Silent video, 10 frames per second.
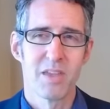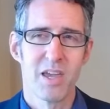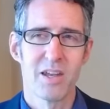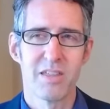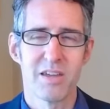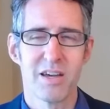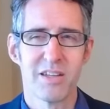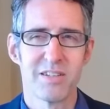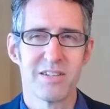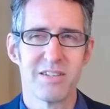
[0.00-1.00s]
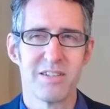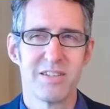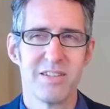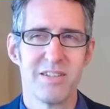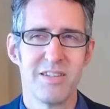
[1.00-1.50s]
And I thought,
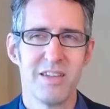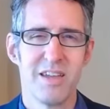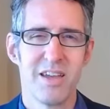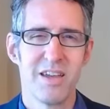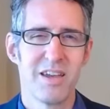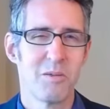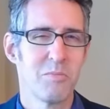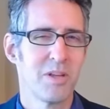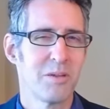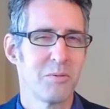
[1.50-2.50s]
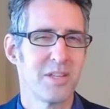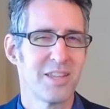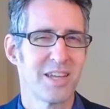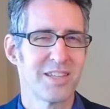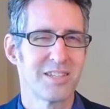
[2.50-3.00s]
yeah, maybe
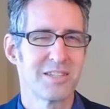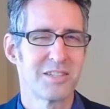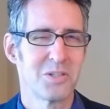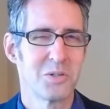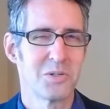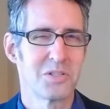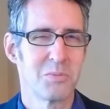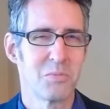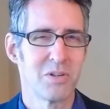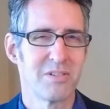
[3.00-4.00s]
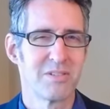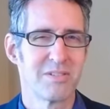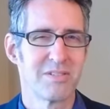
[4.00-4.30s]
that's too simple.